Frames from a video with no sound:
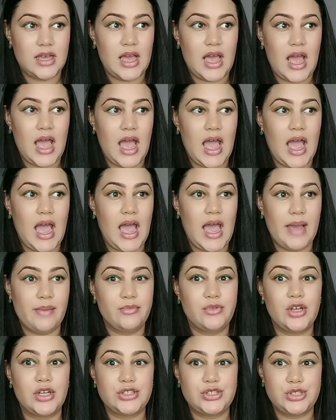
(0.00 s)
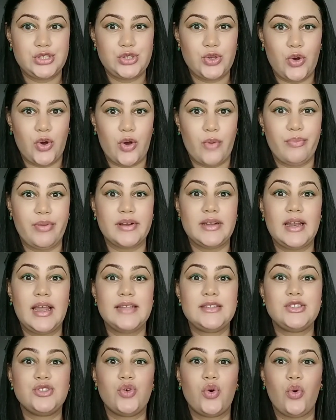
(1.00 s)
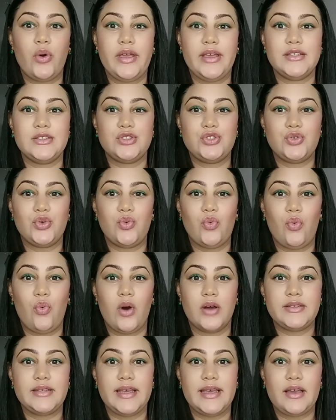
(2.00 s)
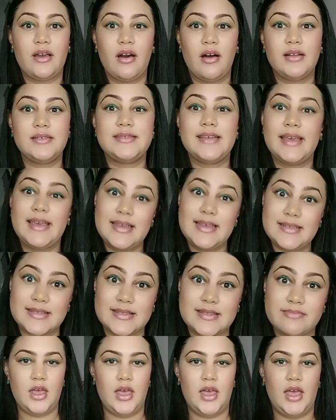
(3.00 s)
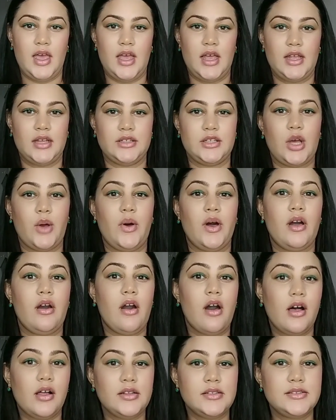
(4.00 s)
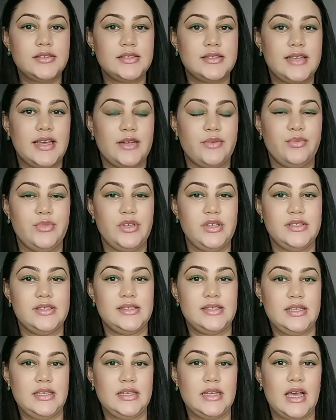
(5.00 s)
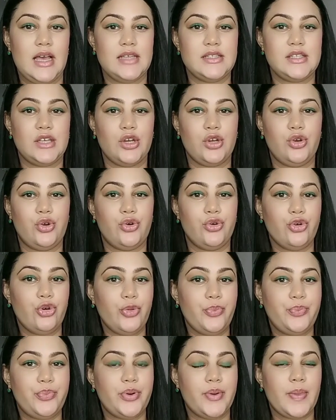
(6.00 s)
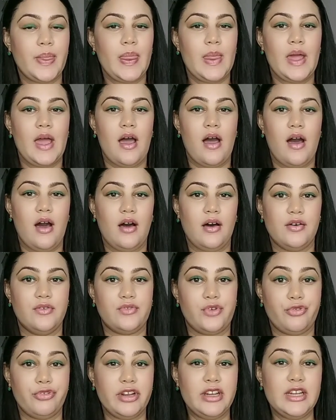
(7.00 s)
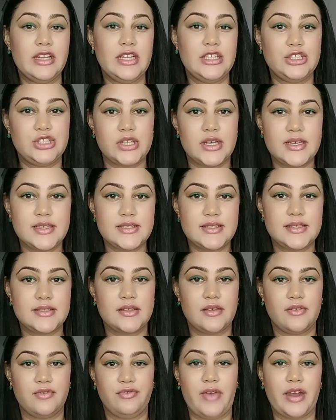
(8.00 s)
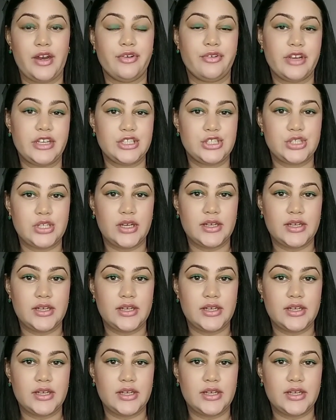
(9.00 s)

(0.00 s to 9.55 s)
I'm not sure, but let's go into what a cult is. Now, a cult can be seen as a group of religious veneration,